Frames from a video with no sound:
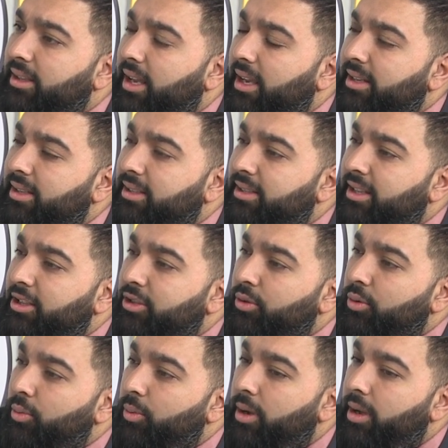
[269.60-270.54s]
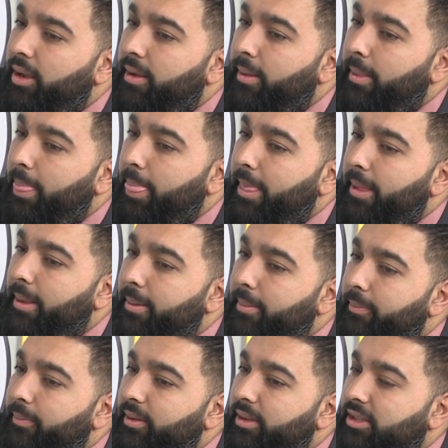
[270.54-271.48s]
accidental where
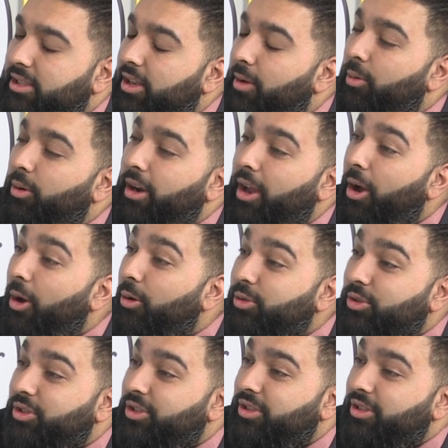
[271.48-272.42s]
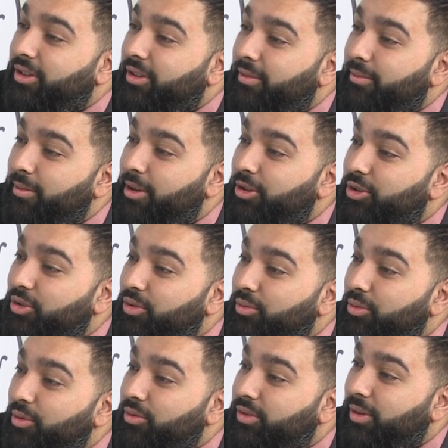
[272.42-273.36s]
someone else made you
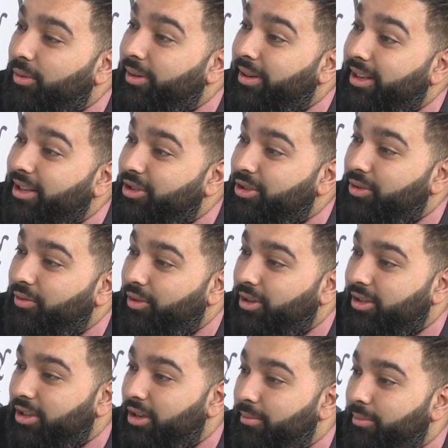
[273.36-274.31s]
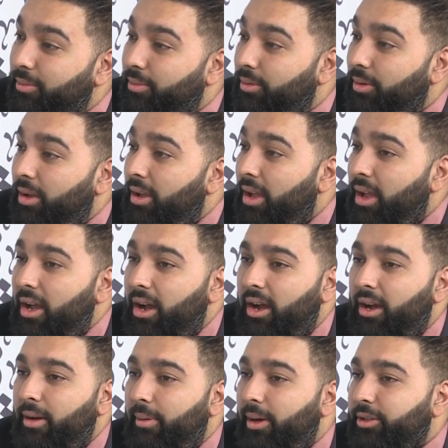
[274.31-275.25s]
move? Someone hit you, for example.
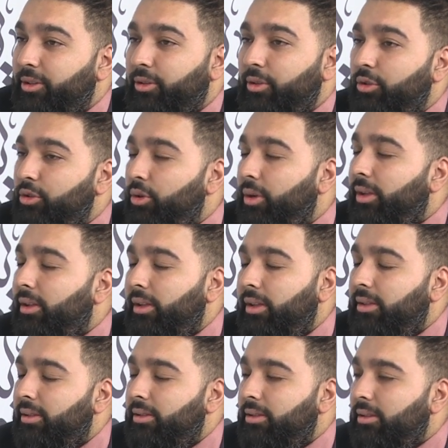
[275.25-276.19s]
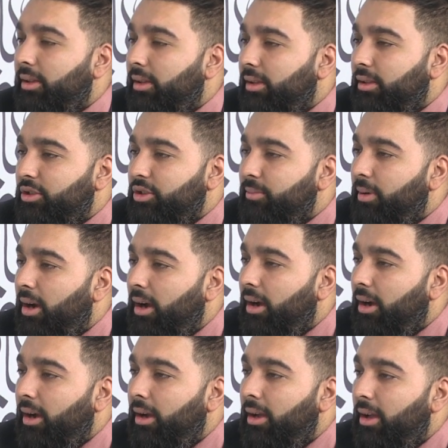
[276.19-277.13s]
Um, I don't know. You're in in
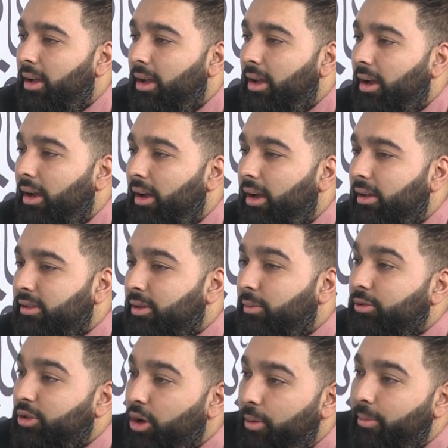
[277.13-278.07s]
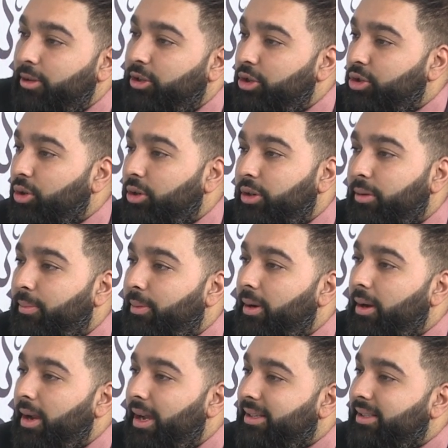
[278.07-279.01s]
uh, Uh, someone's coming to join the
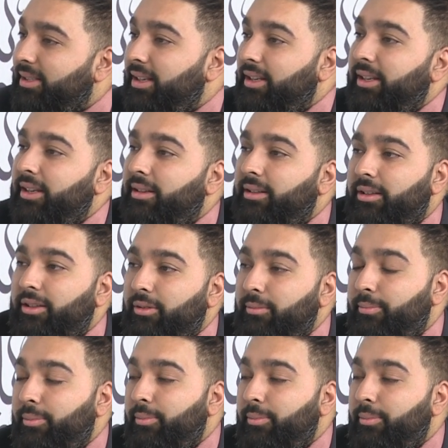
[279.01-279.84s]
prayer, accidentally, you know,